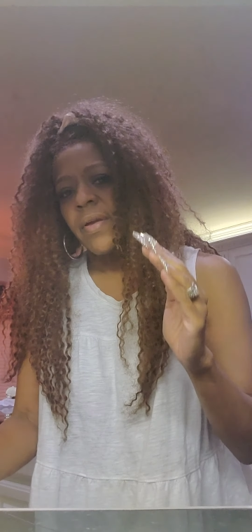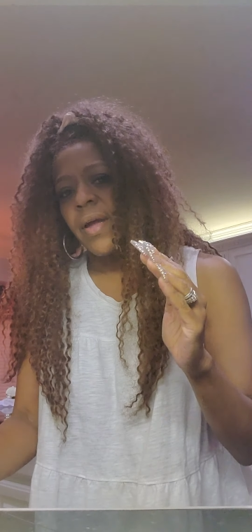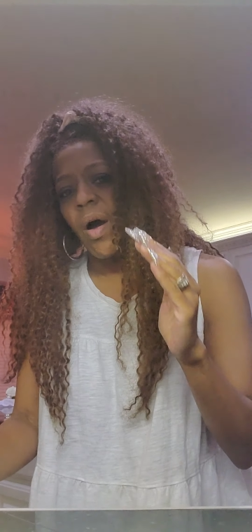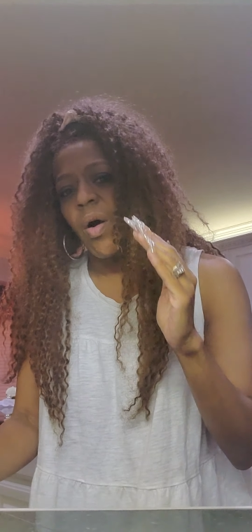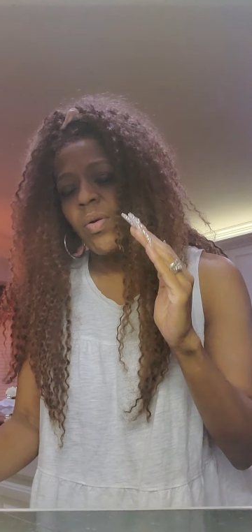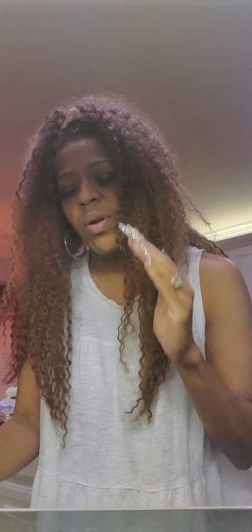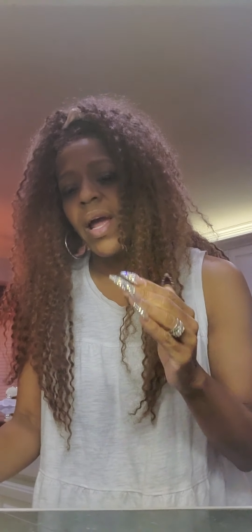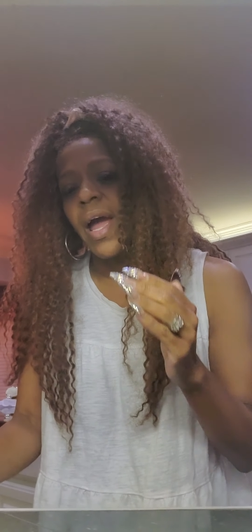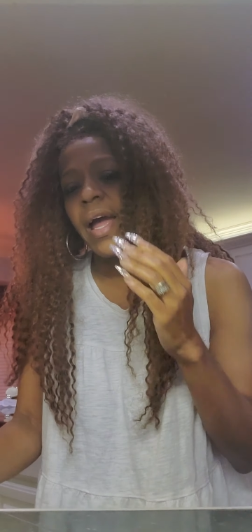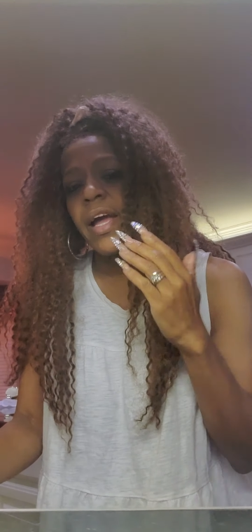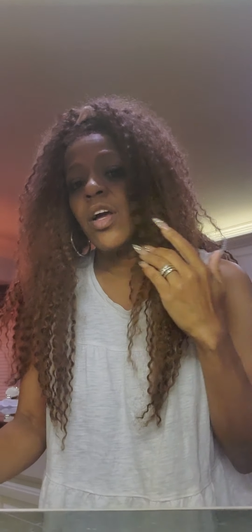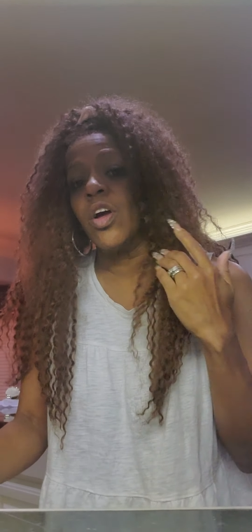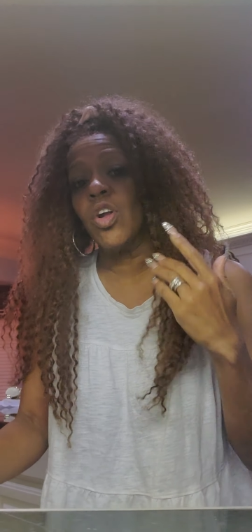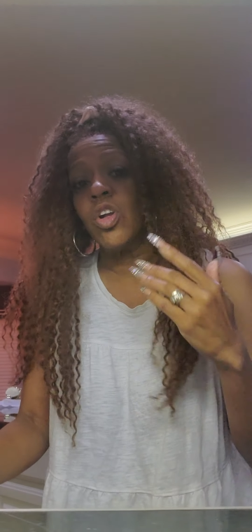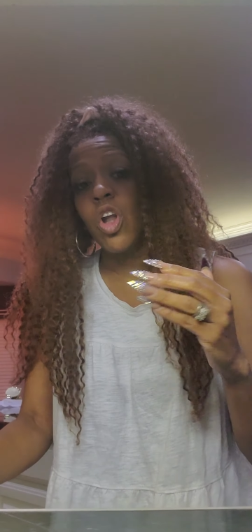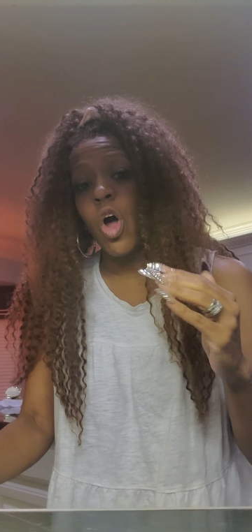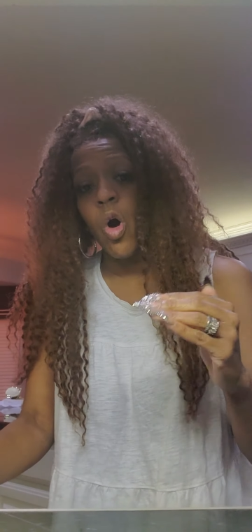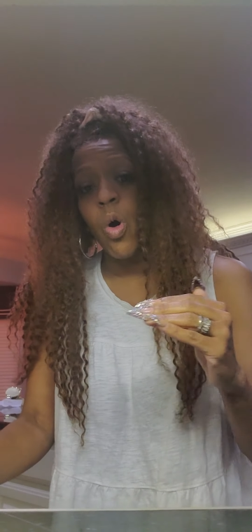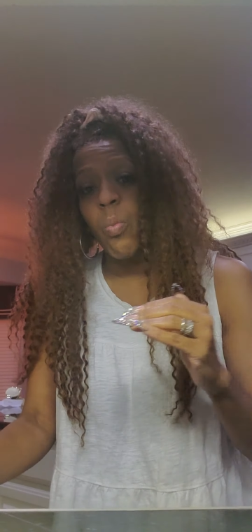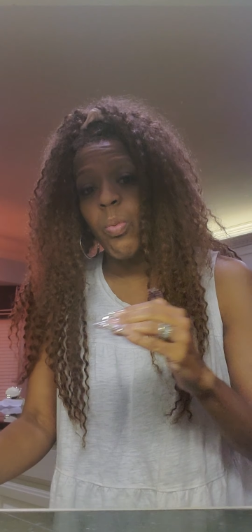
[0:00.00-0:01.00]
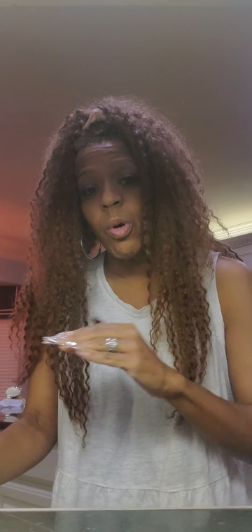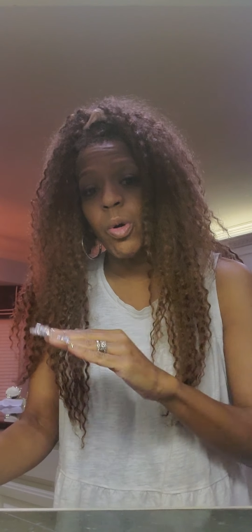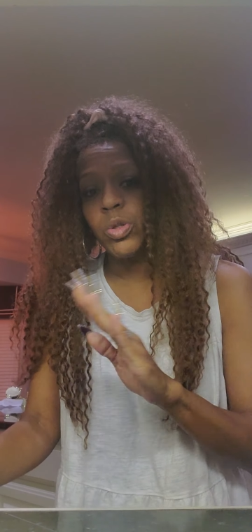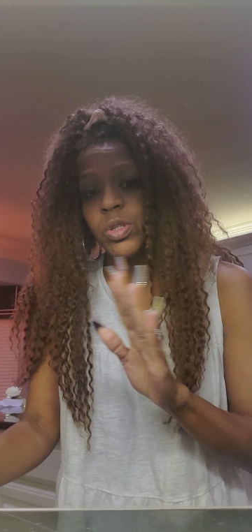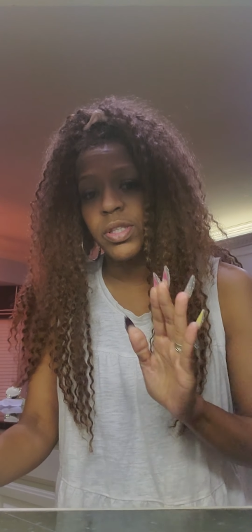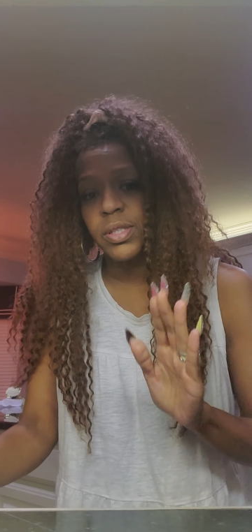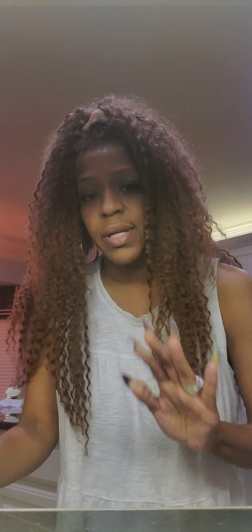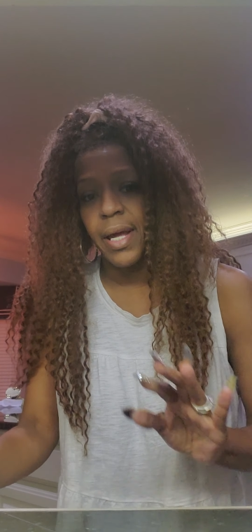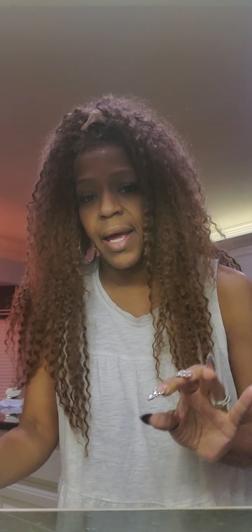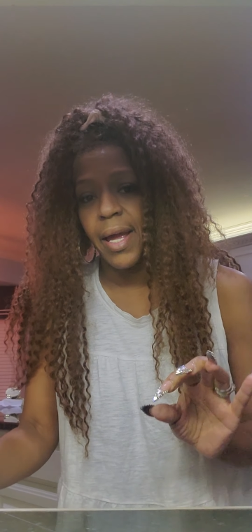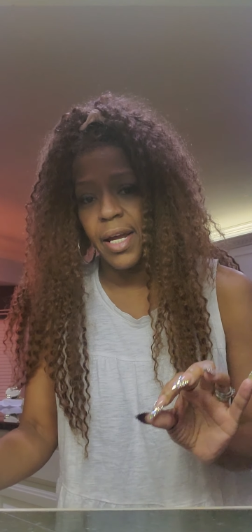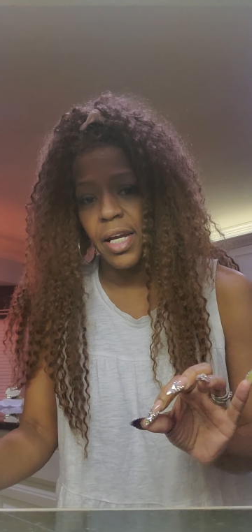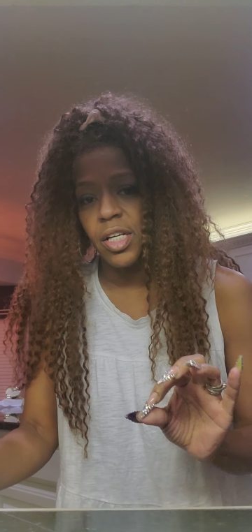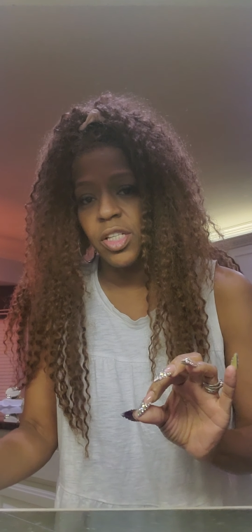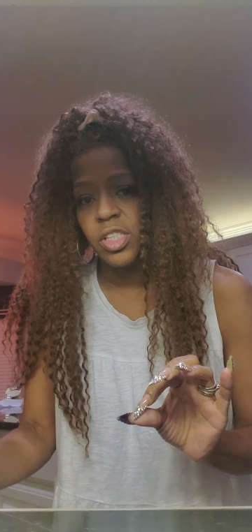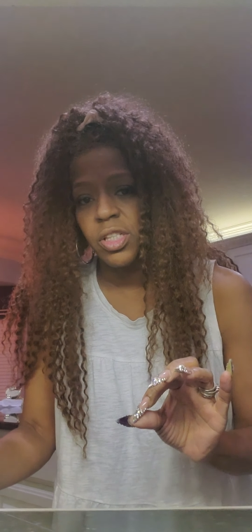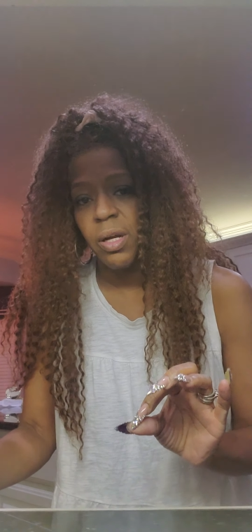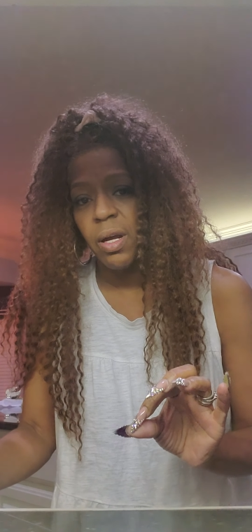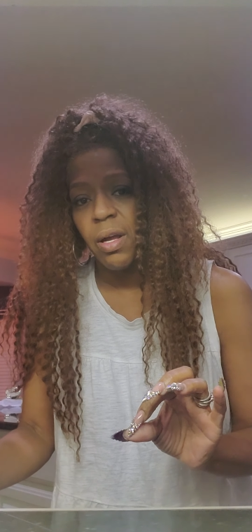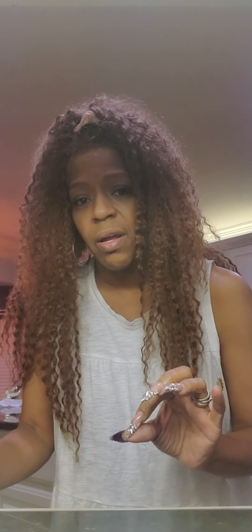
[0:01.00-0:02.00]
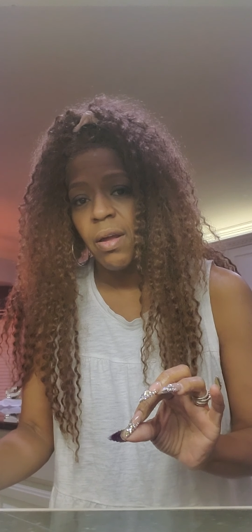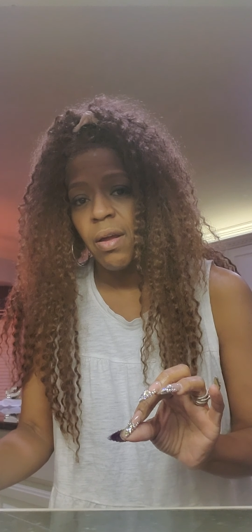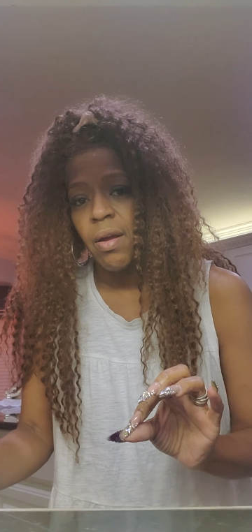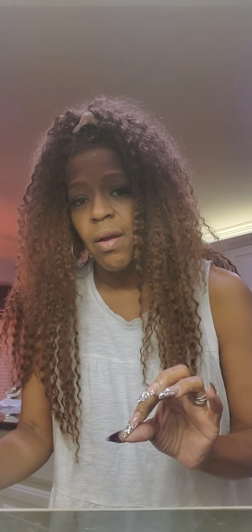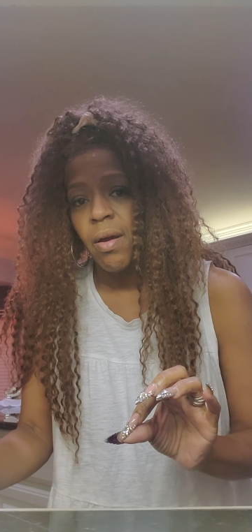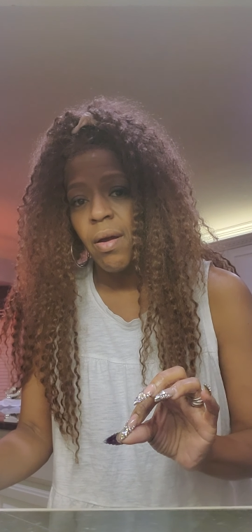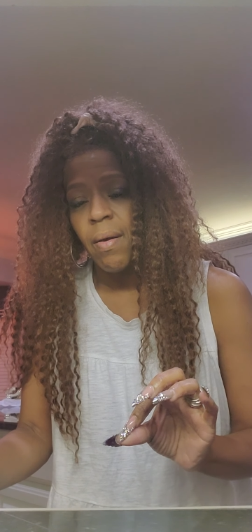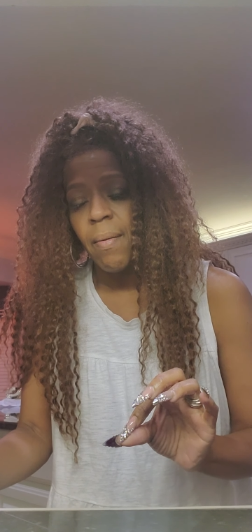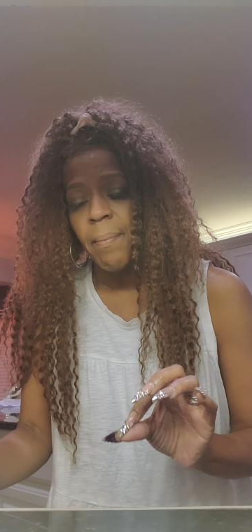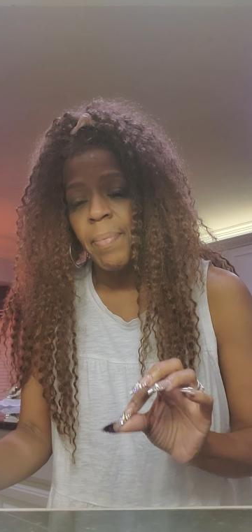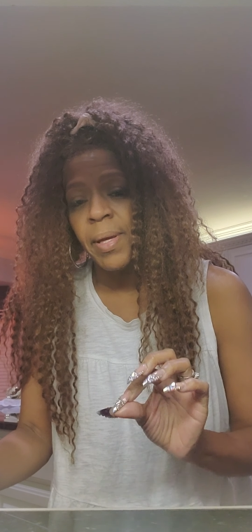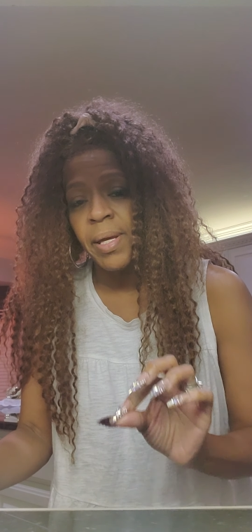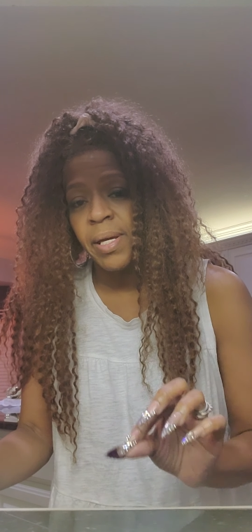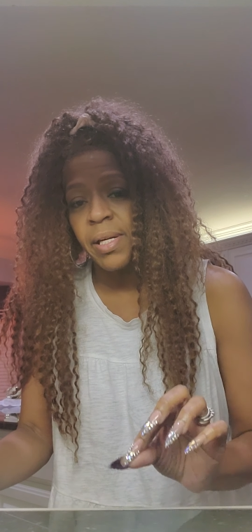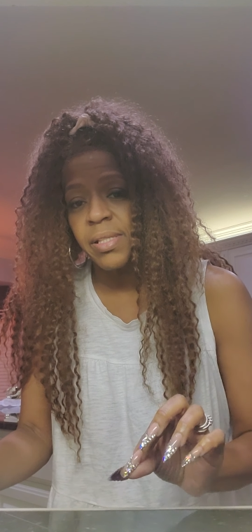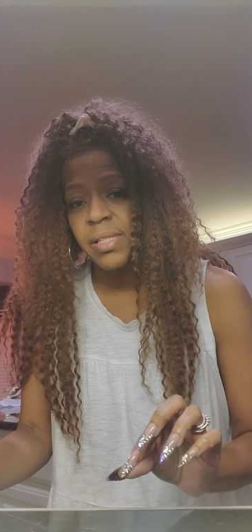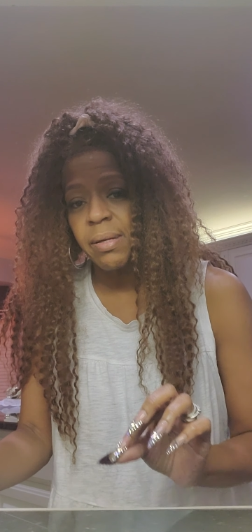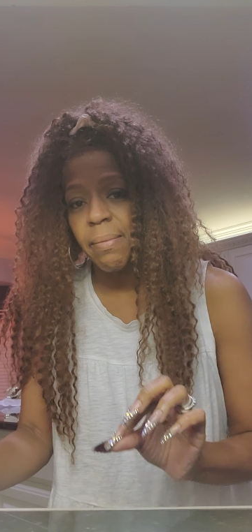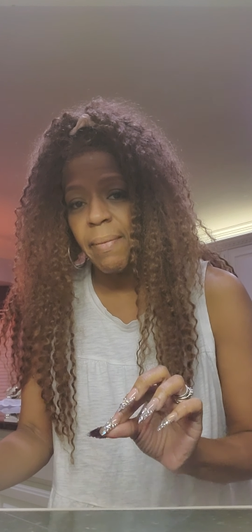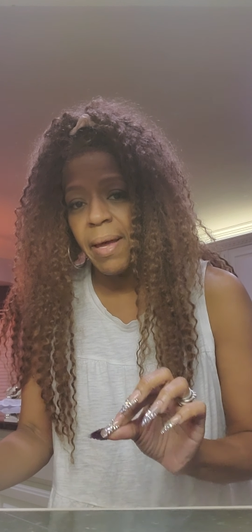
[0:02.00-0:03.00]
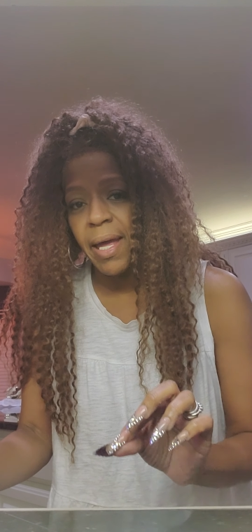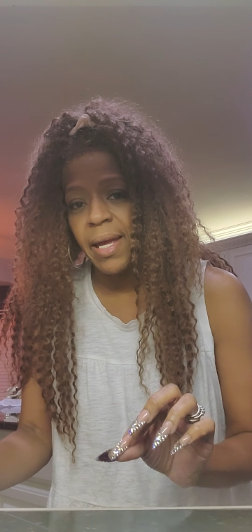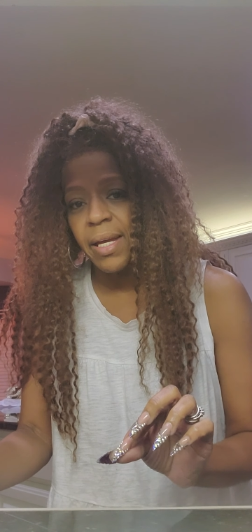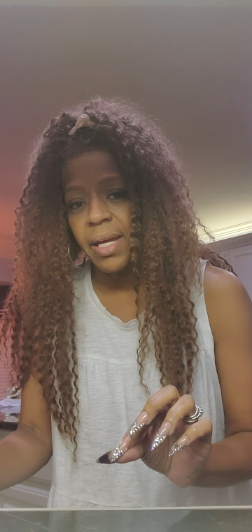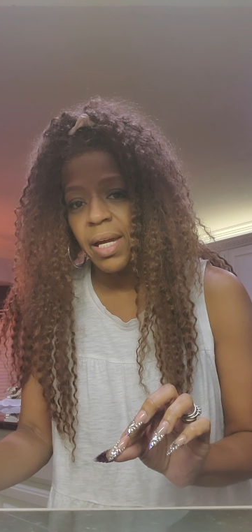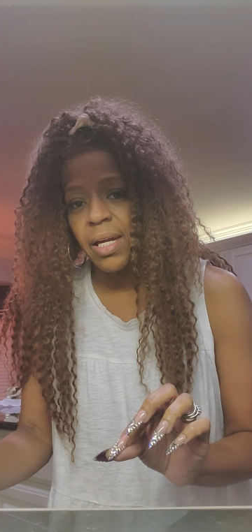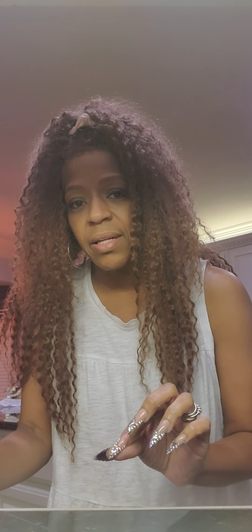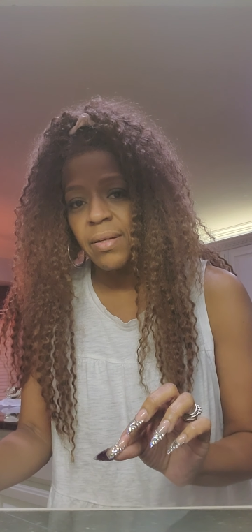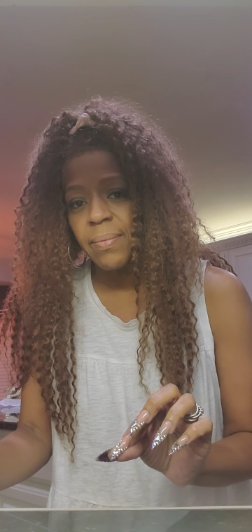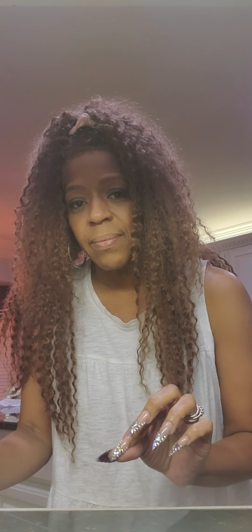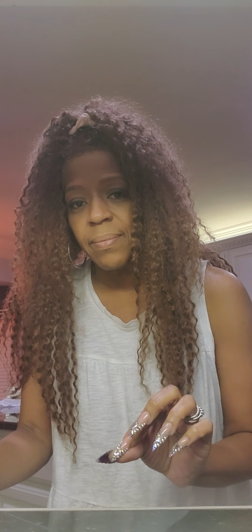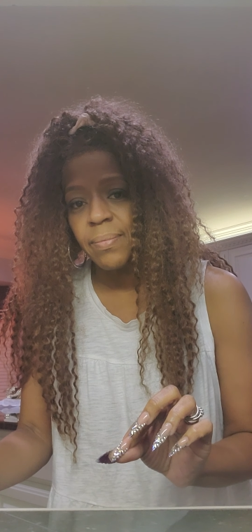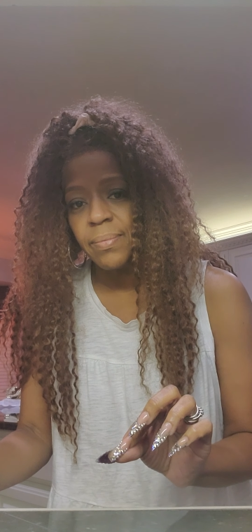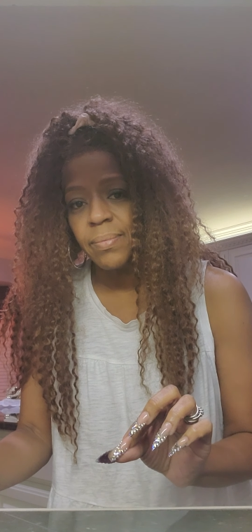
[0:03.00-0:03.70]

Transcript: on a global stage because of Megan